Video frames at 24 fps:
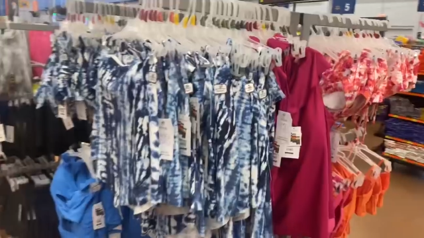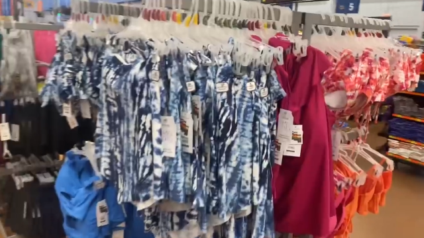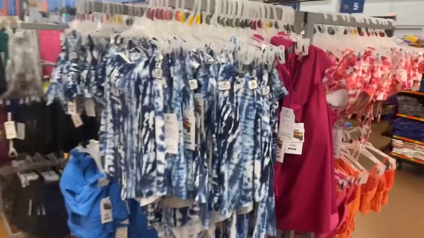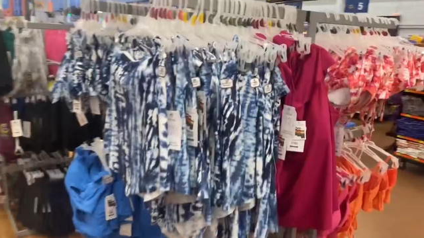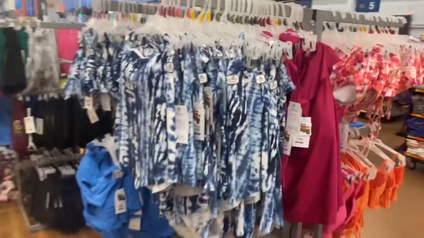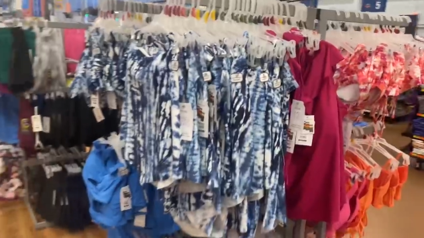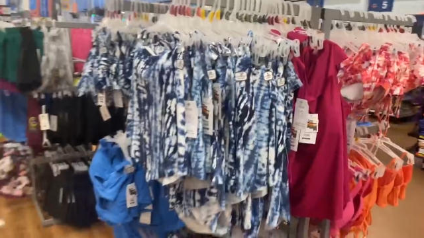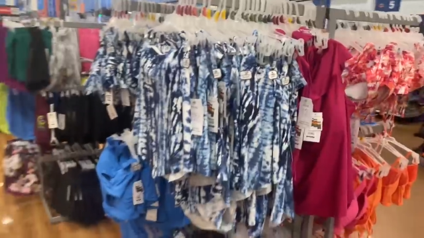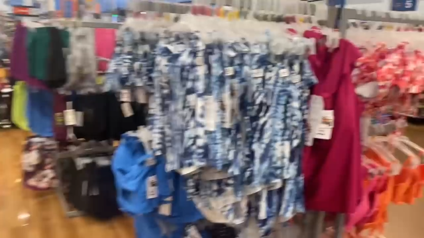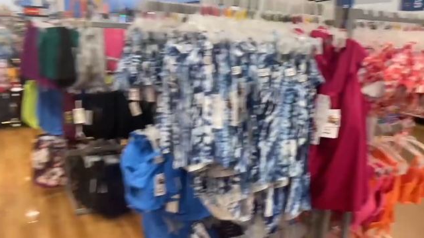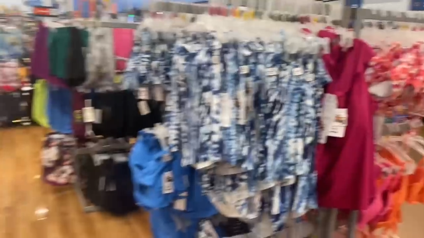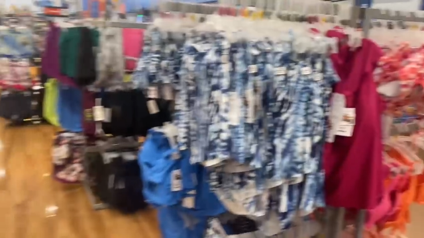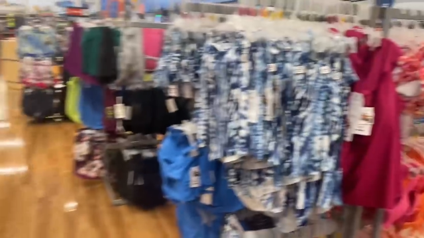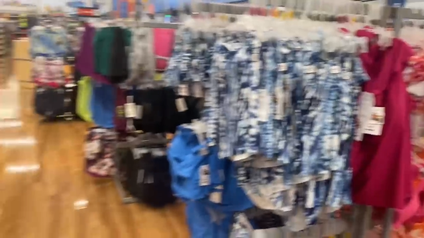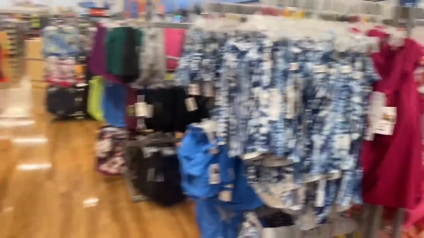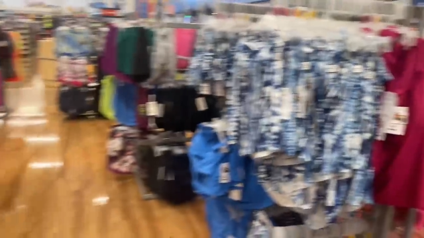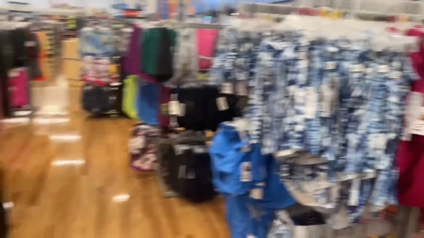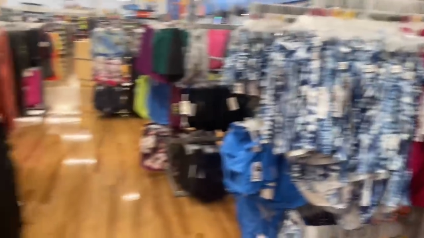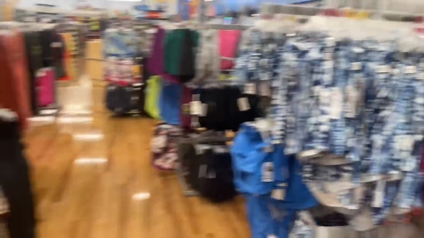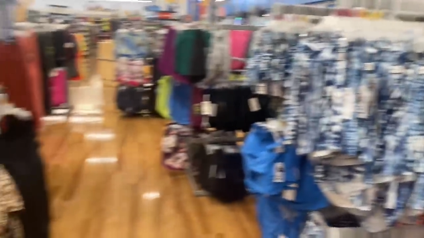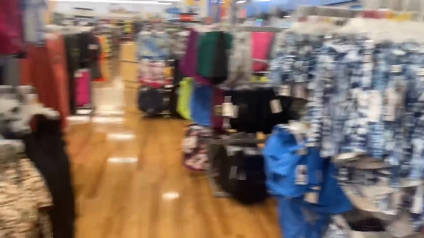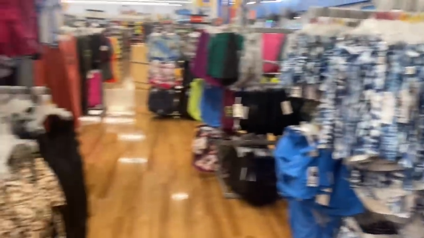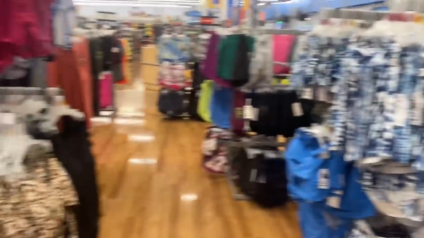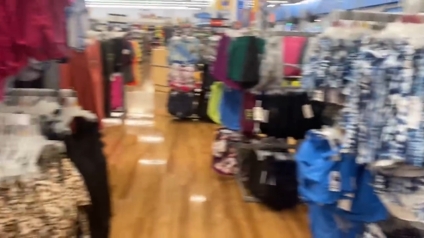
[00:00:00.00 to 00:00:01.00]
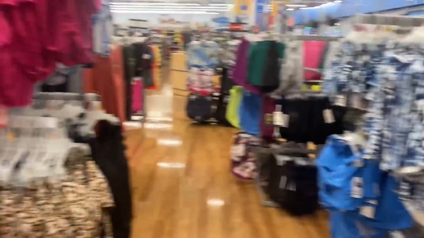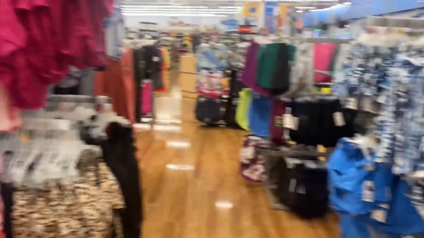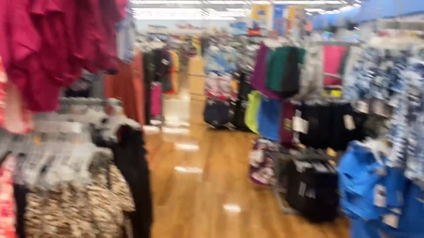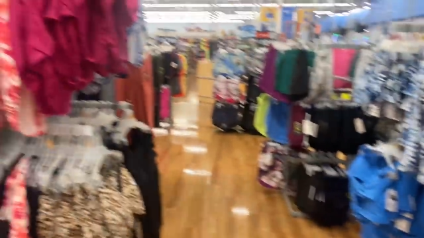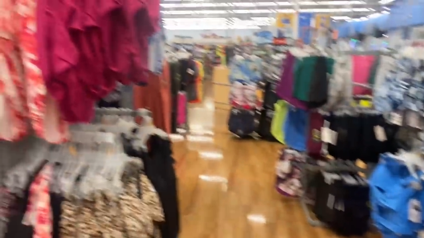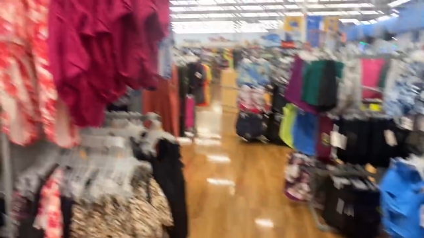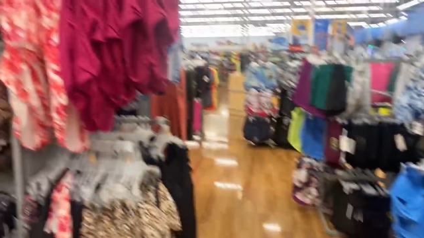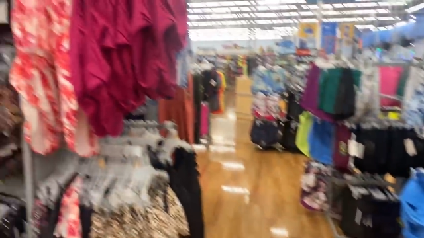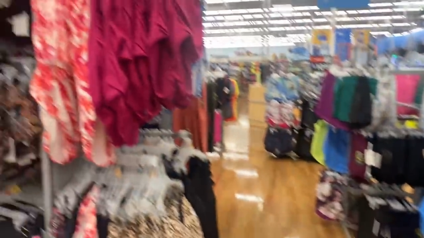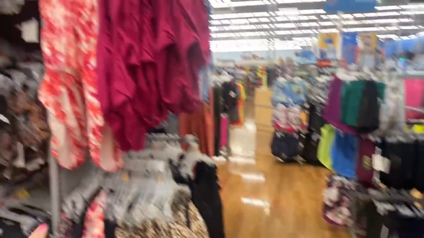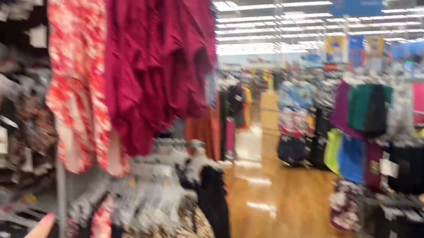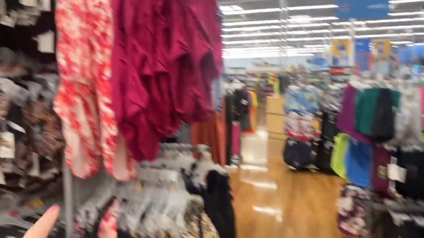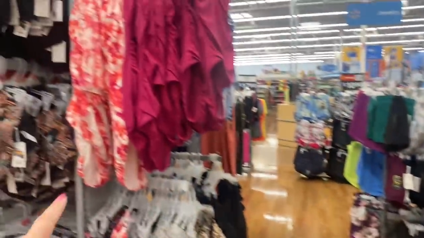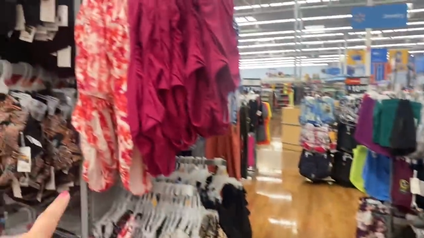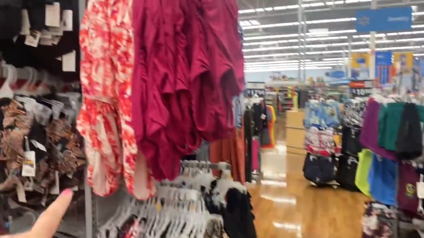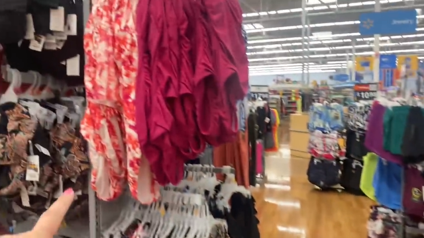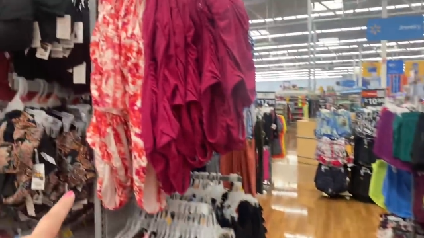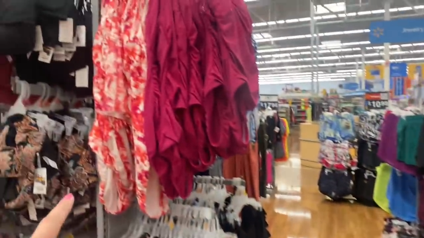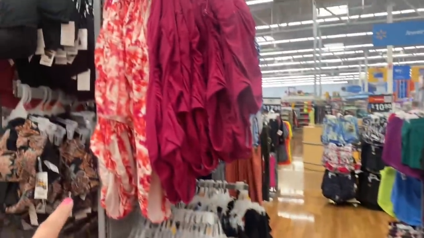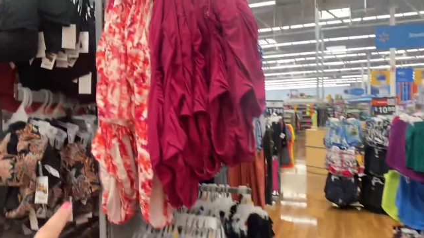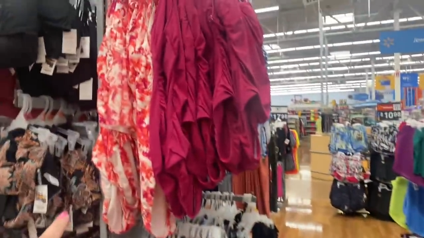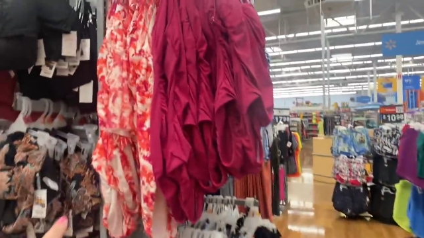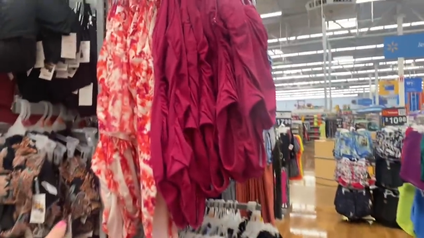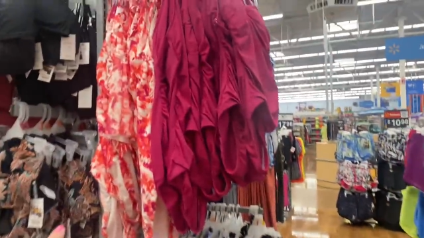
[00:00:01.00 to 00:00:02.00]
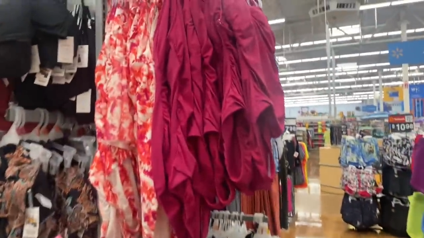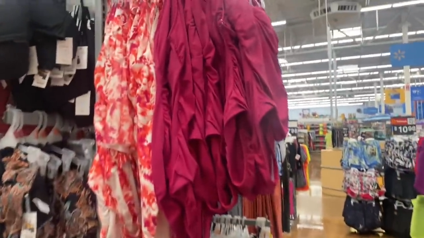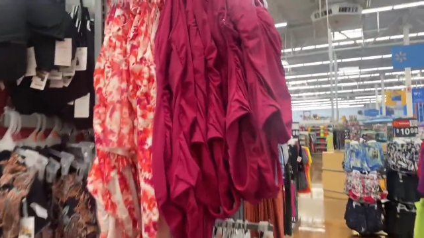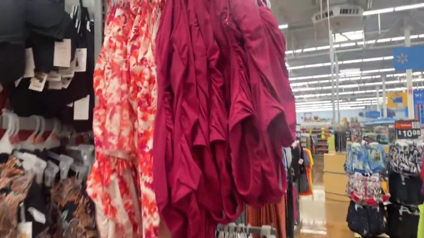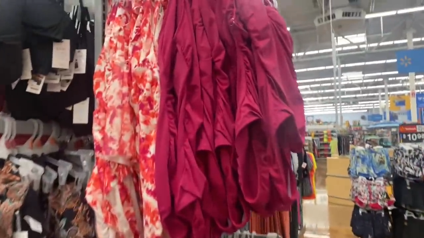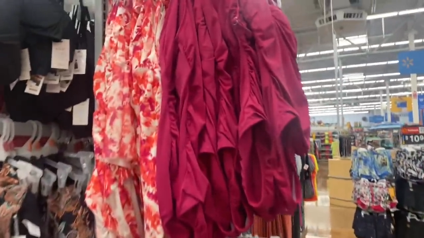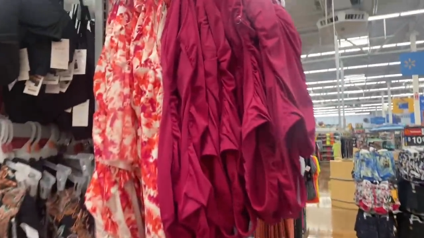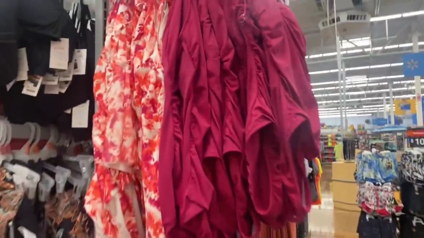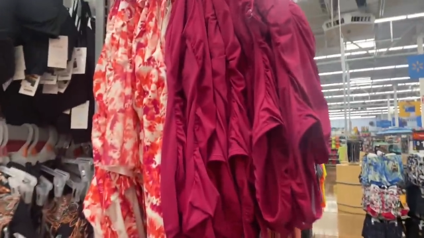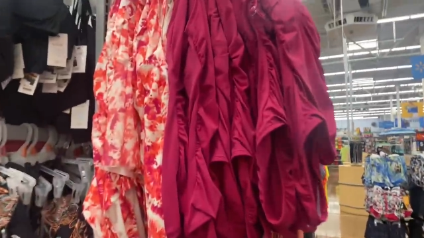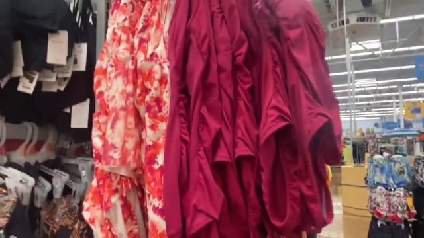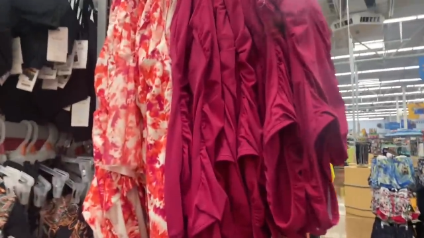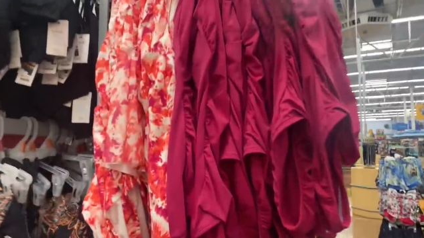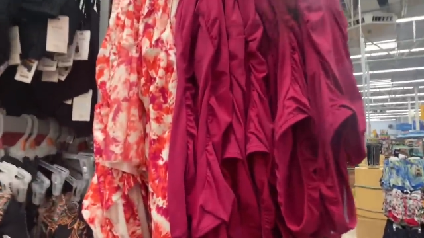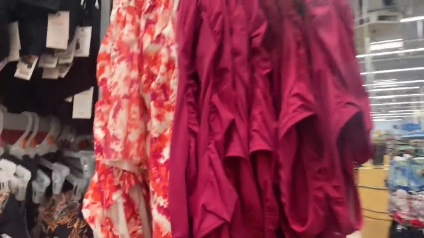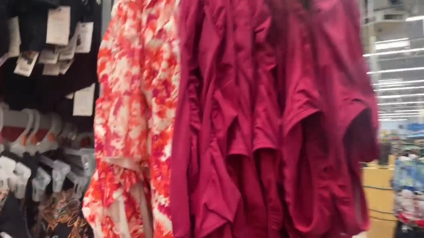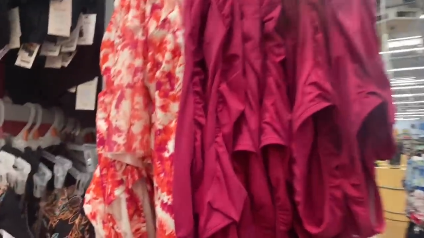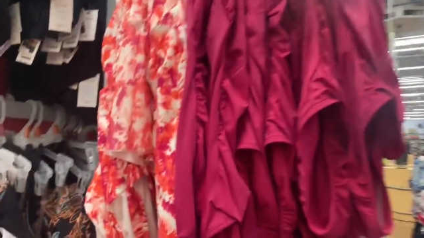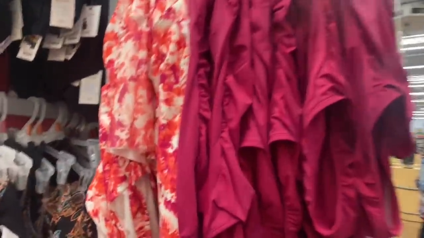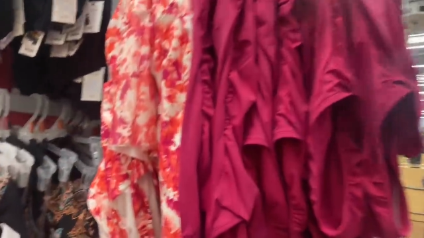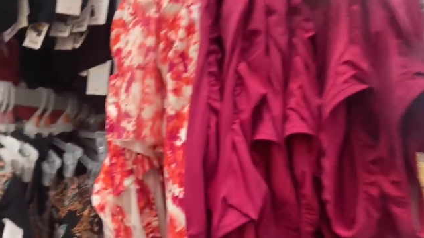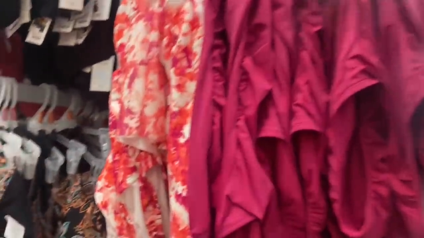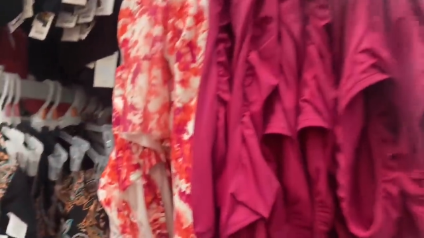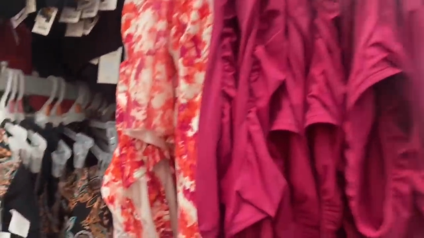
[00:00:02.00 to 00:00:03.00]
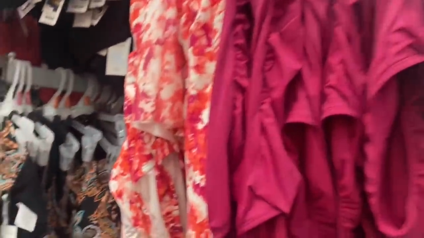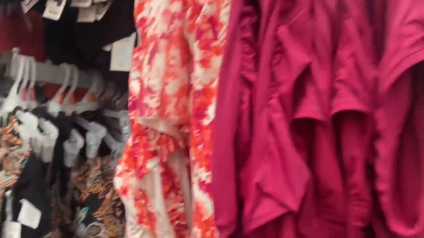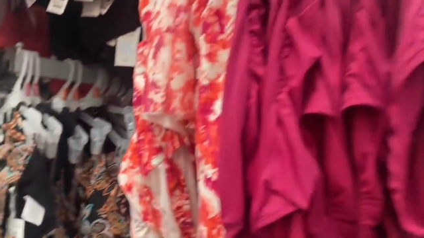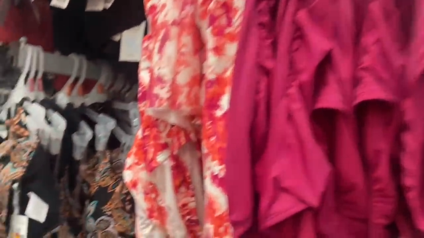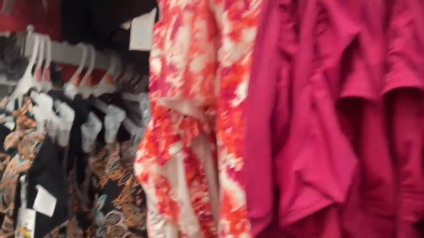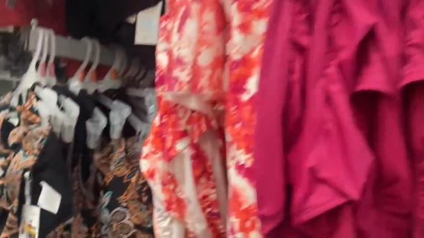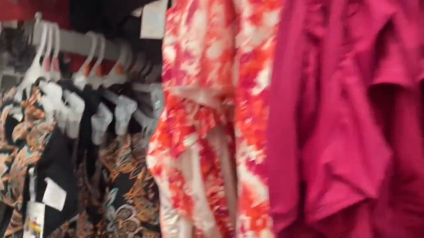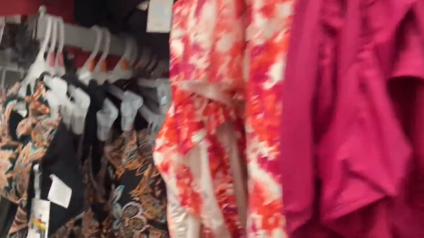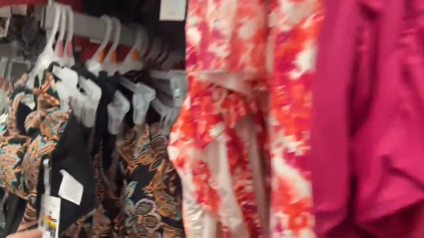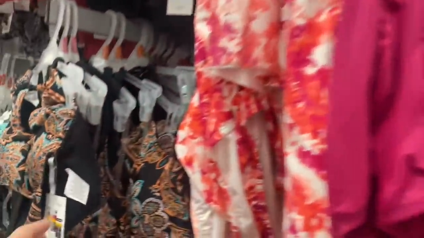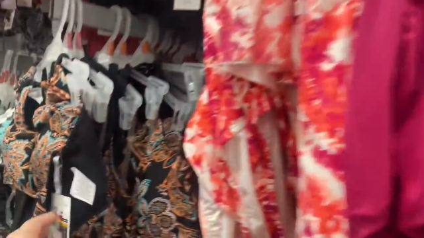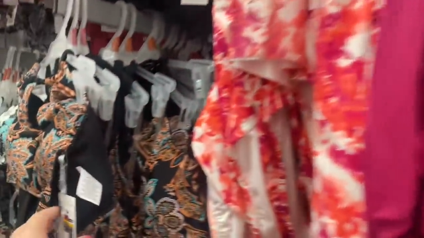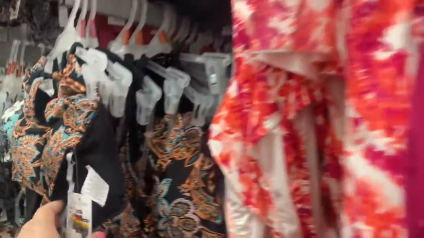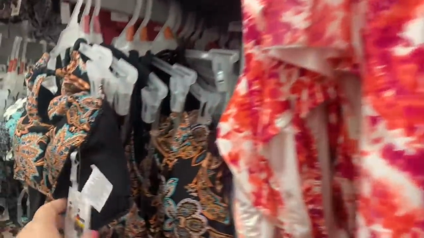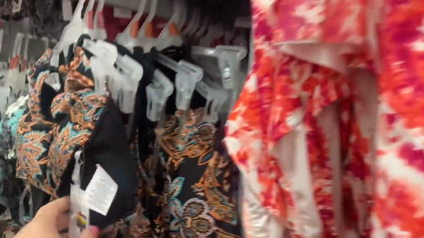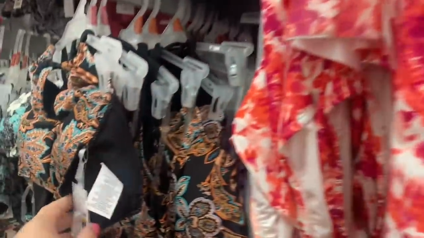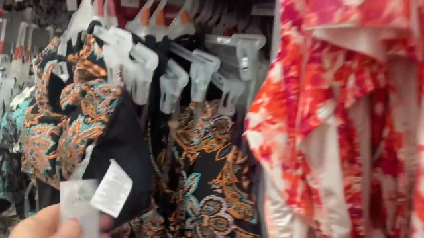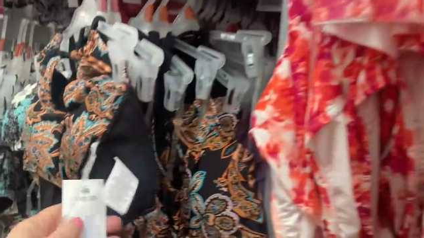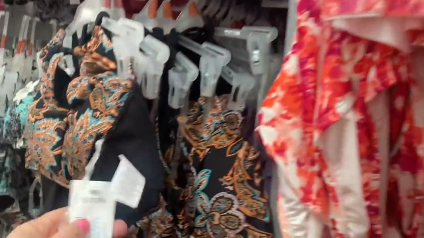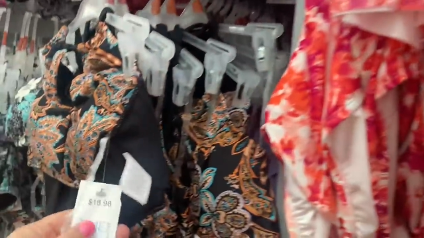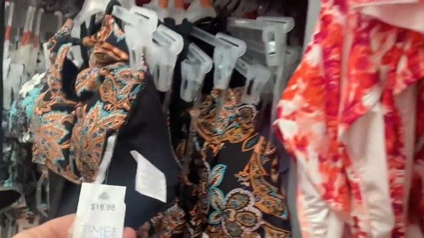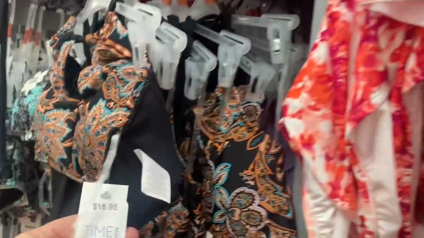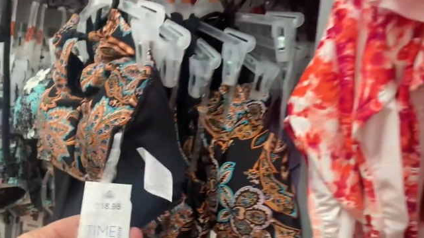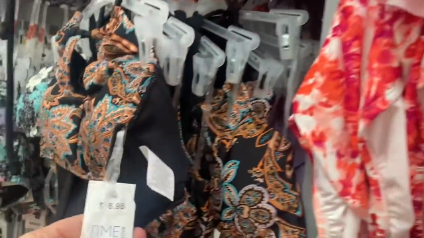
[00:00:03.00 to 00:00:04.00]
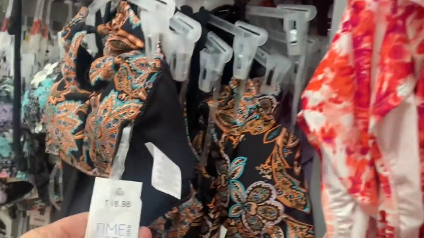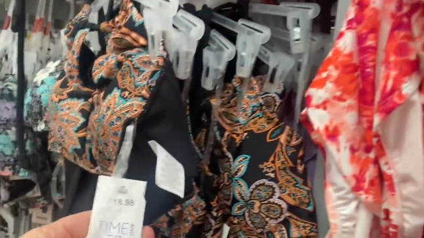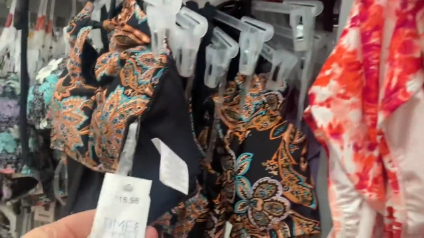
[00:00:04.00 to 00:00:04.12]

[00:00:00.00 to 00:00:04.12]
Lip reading: No face is visible, so there are no lips to read.